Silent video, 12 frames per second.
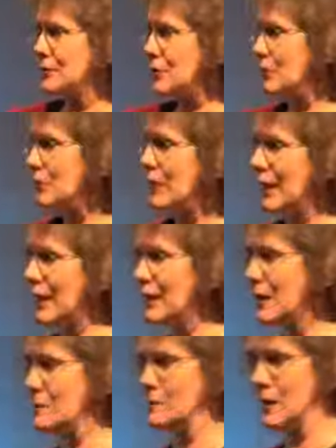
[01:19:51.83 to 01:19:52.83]
Have you ever
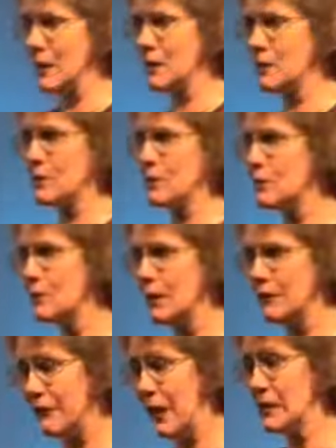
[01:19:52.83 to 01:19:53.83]
had a medical
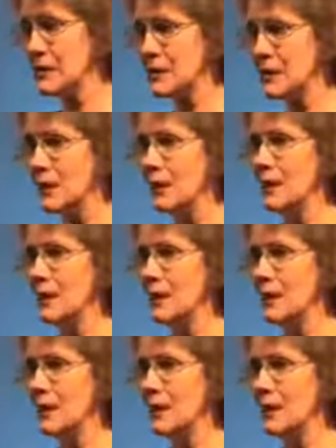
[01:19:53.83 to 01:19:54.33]
event?